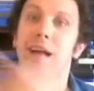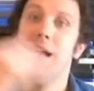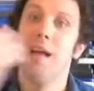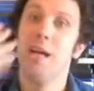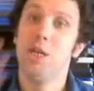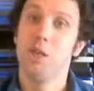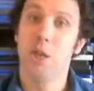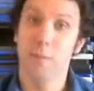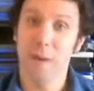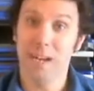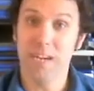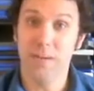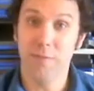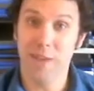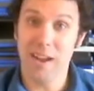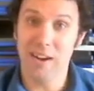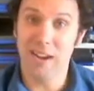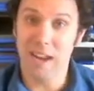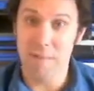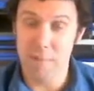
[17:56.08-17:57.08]
So back and
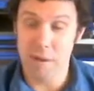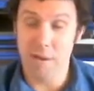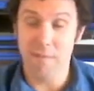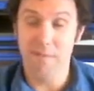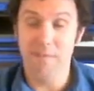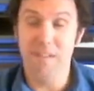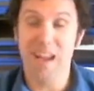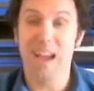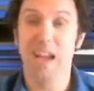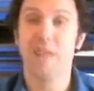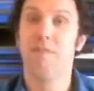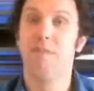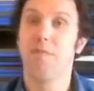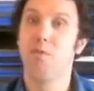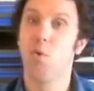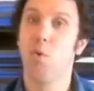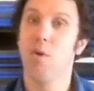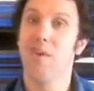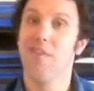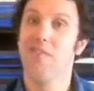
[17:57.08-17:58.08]
funny, I've been a fan of
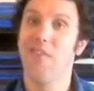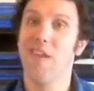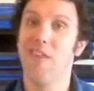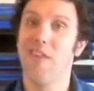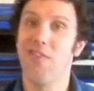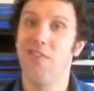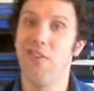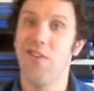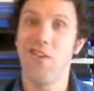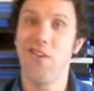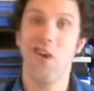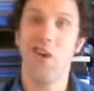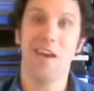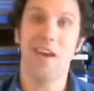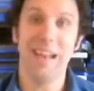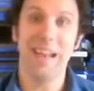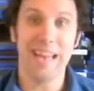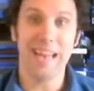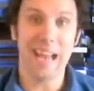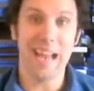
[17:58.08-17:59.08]
course, since Young
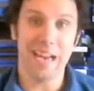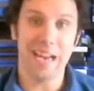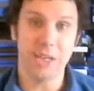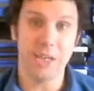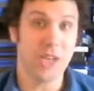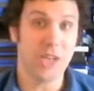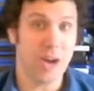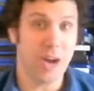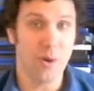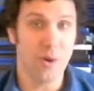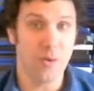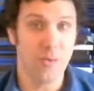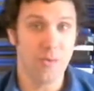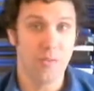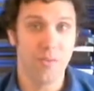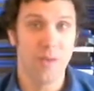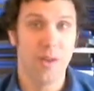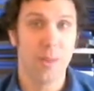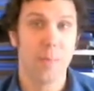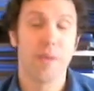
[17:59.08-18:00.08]
Indiana Jones,
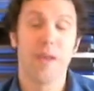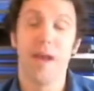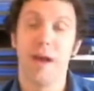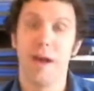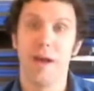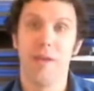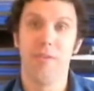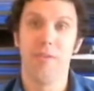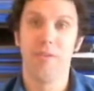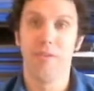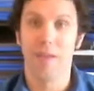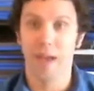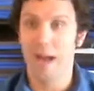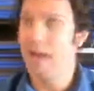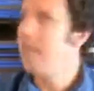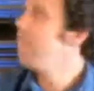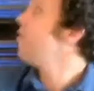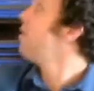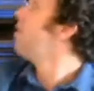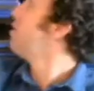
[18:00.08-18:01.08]
because I
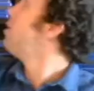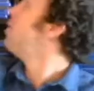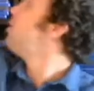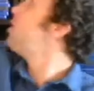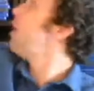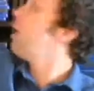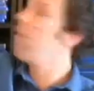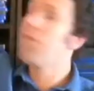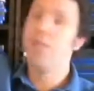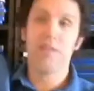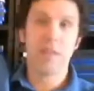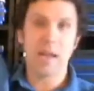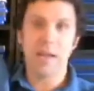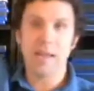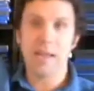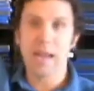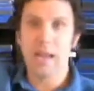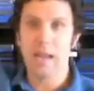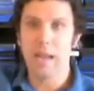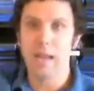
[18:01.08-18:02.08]
have a shelf
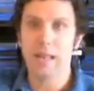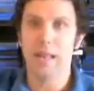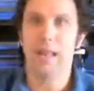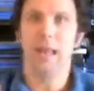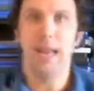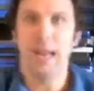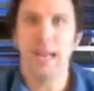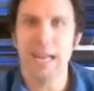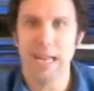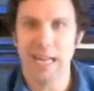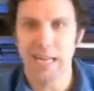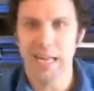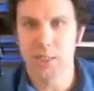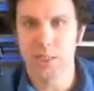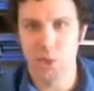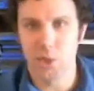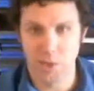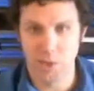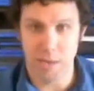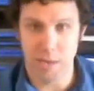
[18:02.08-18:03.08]
dedicated to Indiana
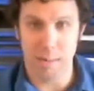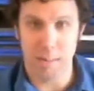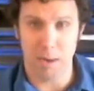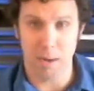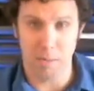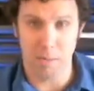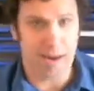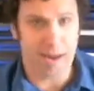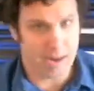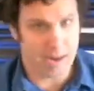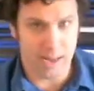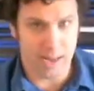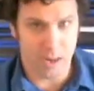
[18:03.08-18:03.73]
Jones in my apartment, and they